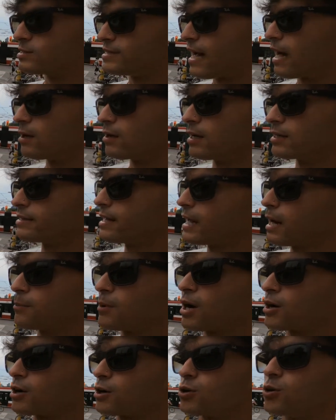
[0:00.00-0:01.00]
down like that. I'm
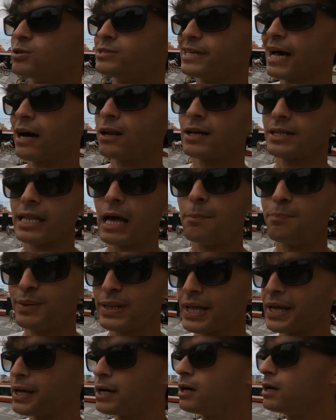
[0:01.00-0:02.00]
not gonna go down like that,
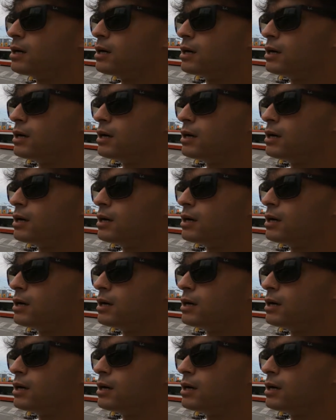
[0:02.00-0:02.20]
playa.